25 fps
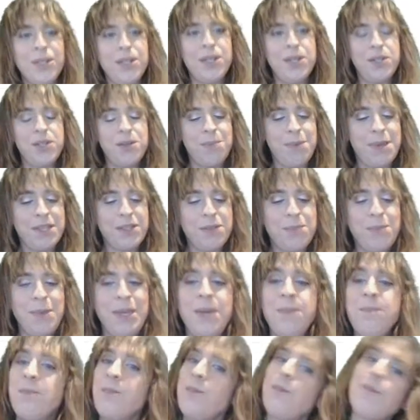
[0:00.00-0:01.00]
Did you miss
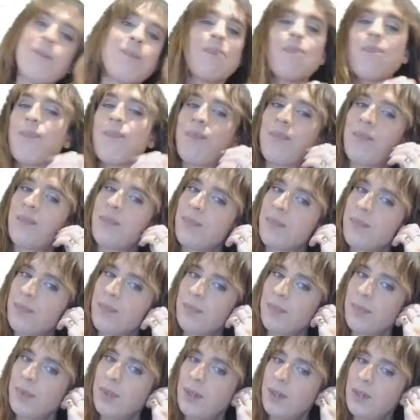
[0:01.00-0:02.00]
me?
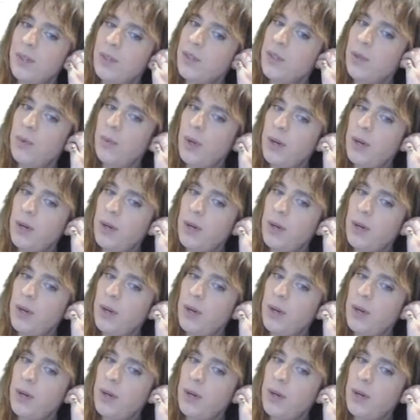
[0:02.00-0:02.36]
So